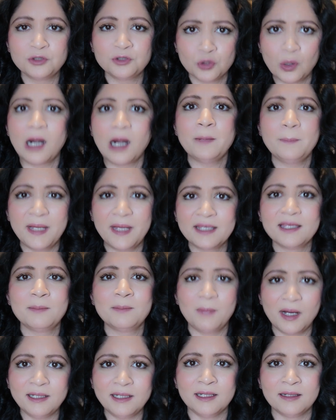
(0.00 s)
You are making
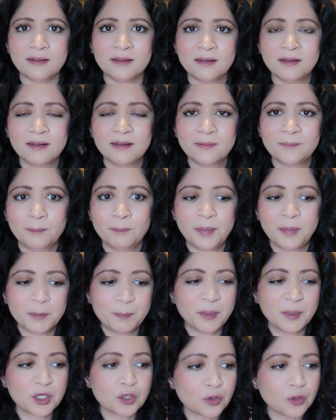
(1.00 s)
money. But
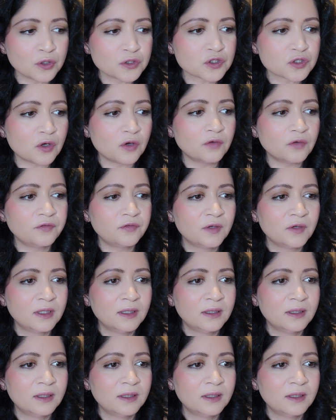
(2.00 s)
because of